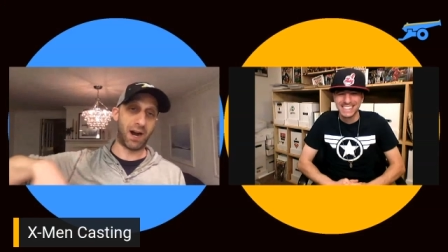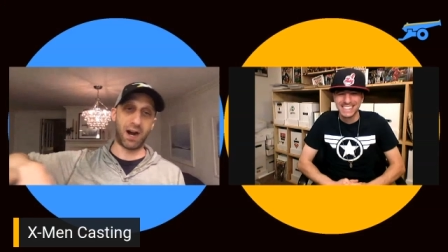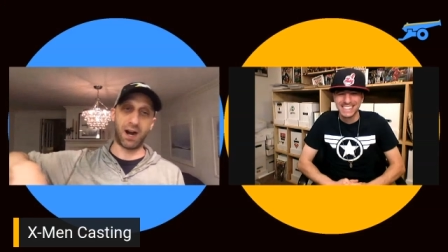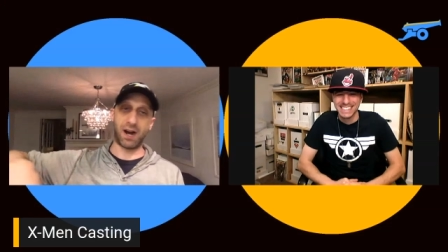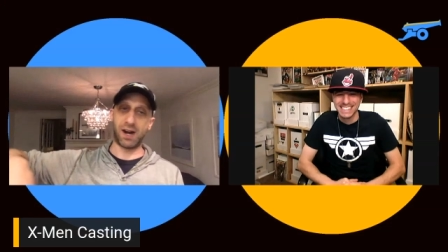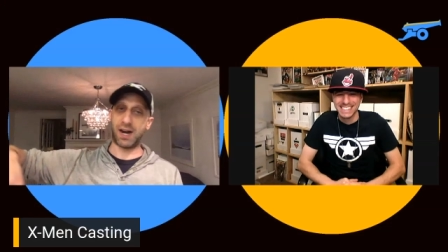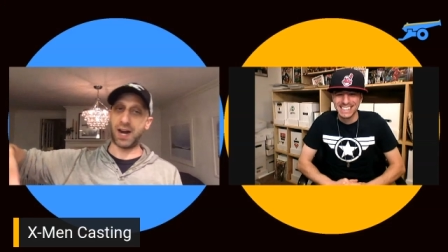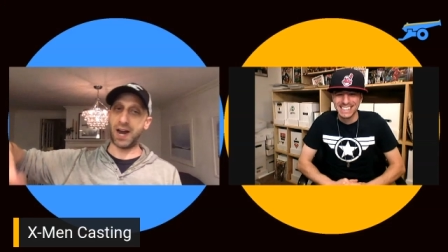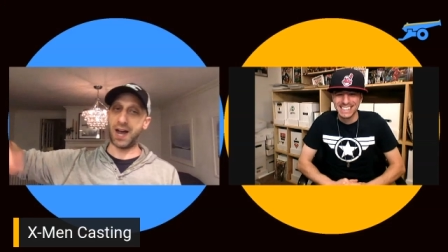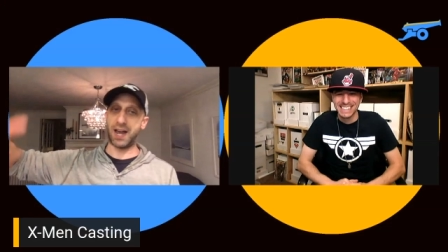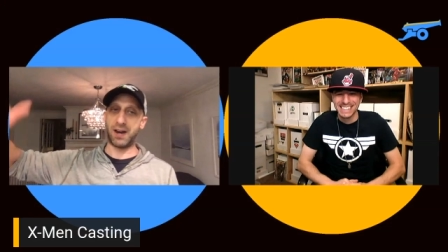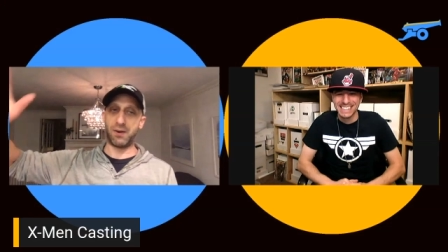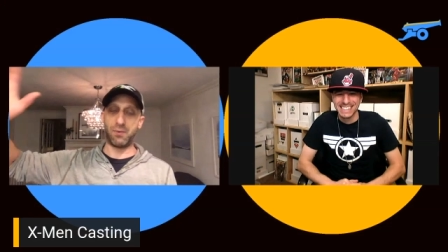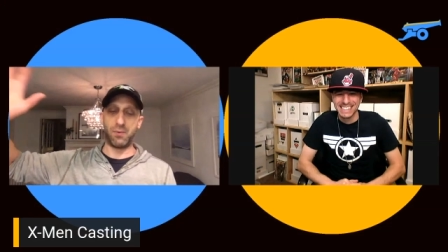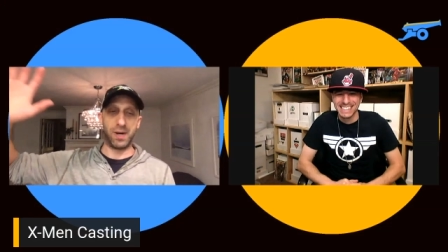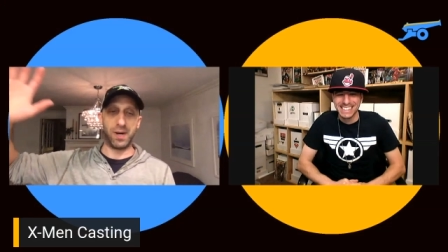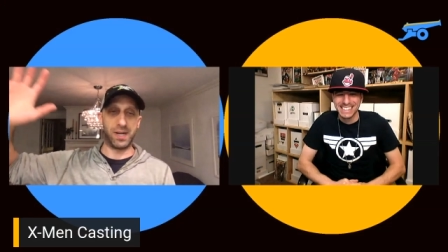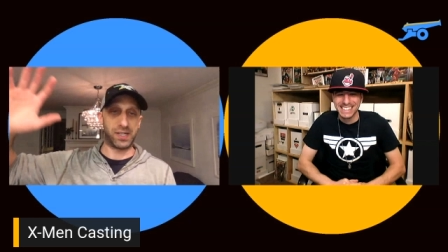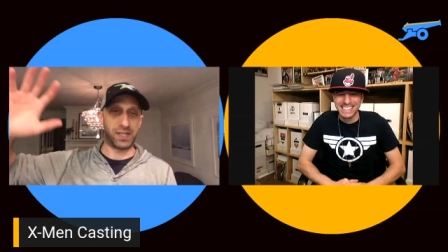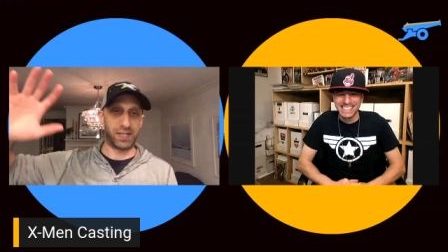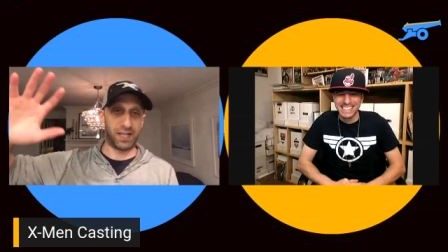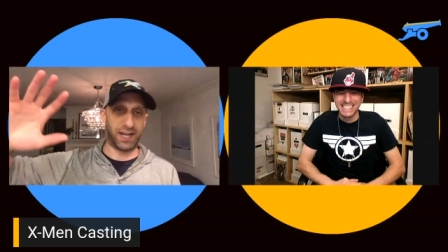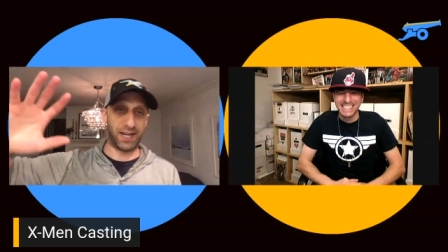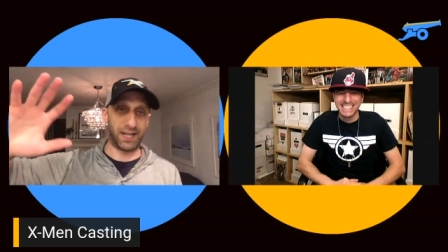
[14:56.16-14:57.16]
are our kind of
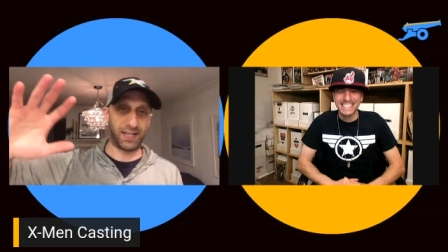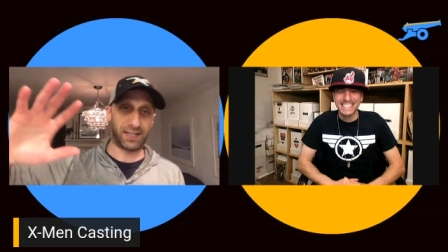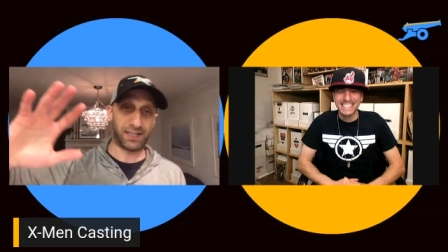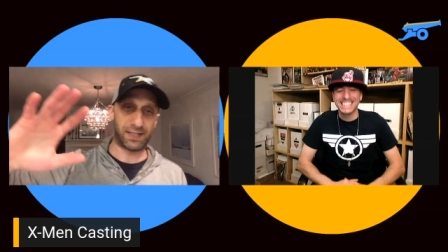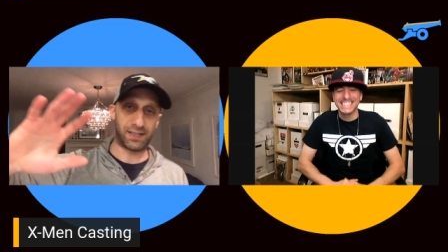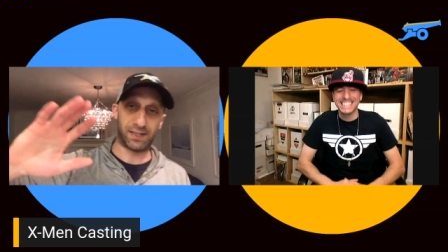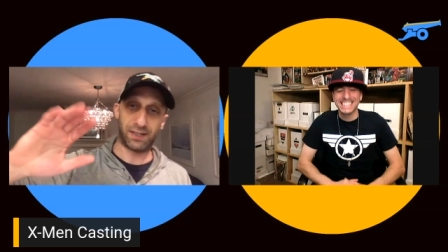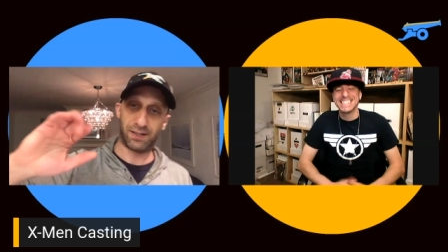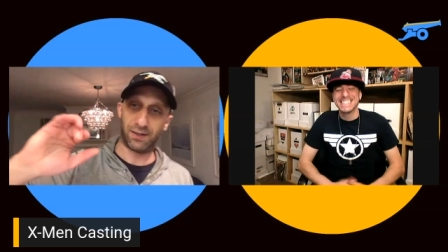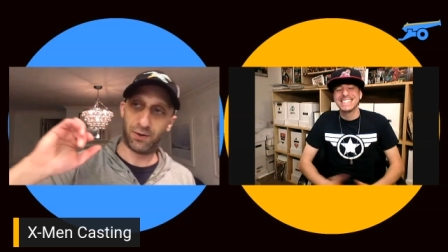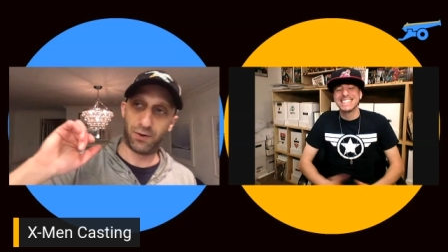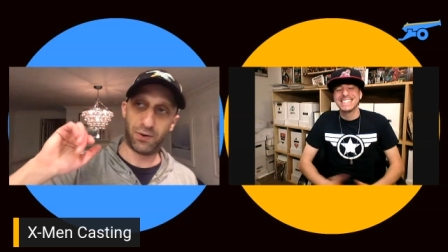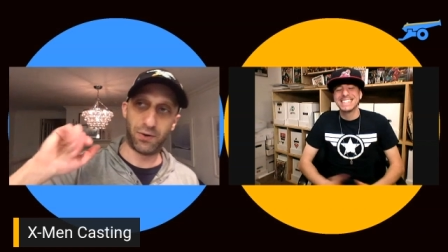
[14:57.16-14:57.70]
wish lists.